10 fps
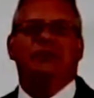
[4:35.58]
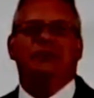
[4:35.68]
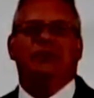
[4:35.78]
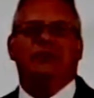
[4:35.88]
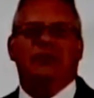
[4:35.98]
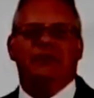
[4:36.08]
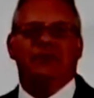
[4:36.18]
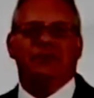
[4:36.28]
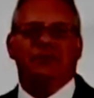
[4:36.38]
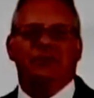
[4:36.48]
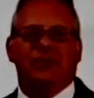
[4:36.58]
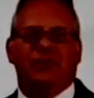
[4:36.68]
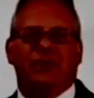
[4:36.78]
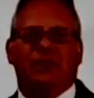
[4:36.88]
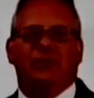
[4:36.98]
liability lawsuits
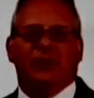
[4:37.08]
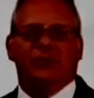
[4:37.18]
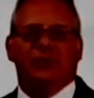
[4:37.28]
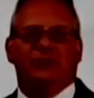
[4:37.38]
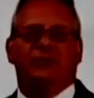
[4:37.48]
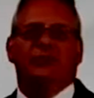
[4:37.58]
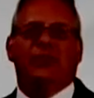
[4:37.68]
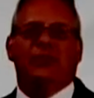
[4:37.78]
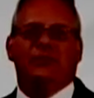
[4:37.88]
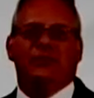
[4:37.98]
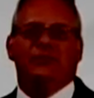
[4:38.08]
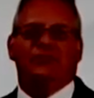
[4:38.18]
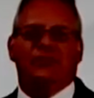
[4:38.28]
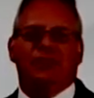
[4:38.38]
brings up 2 lawsuits